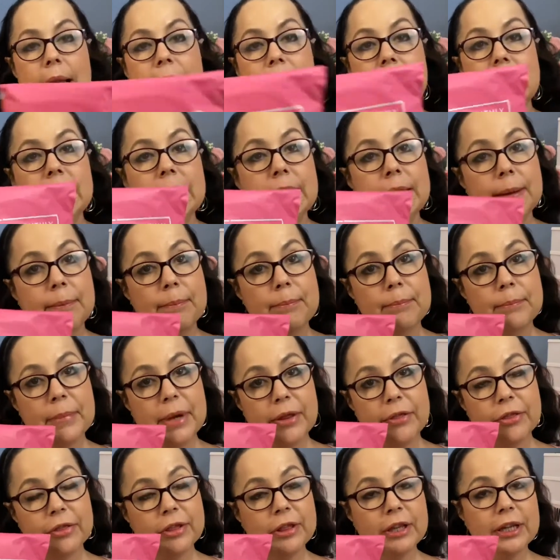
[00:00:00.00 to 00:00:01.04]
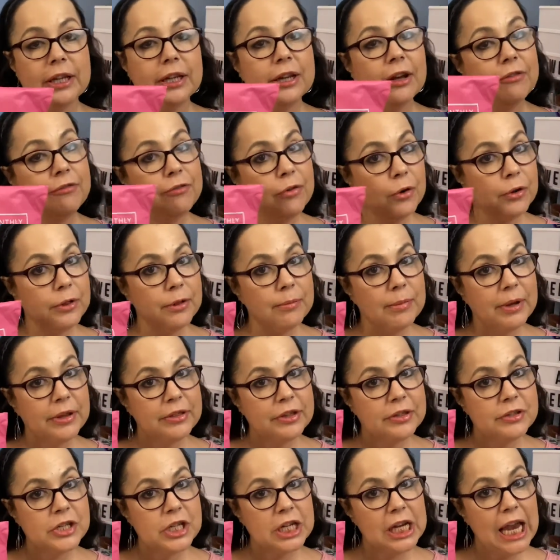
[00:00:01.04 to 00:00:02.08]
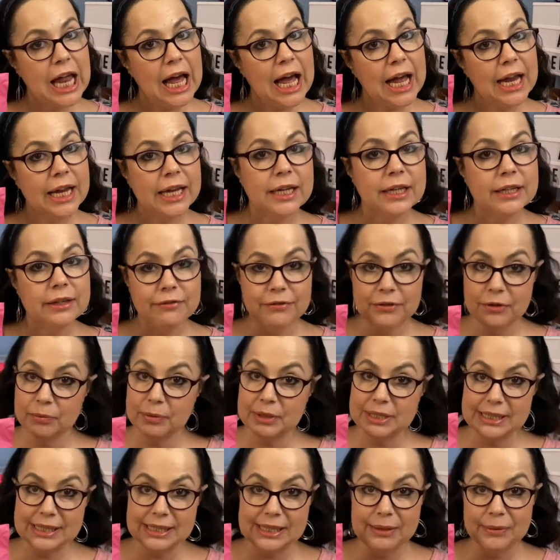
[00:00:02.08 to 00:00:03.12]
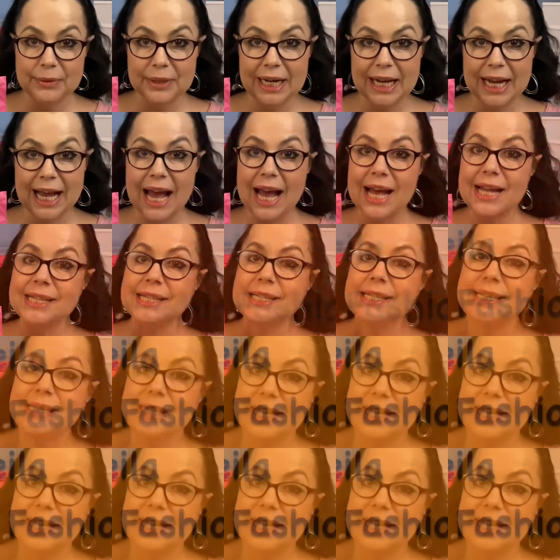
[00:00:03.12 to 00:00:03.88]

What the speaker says: Lip Monthly for the month of July. If you want to see what I got, stay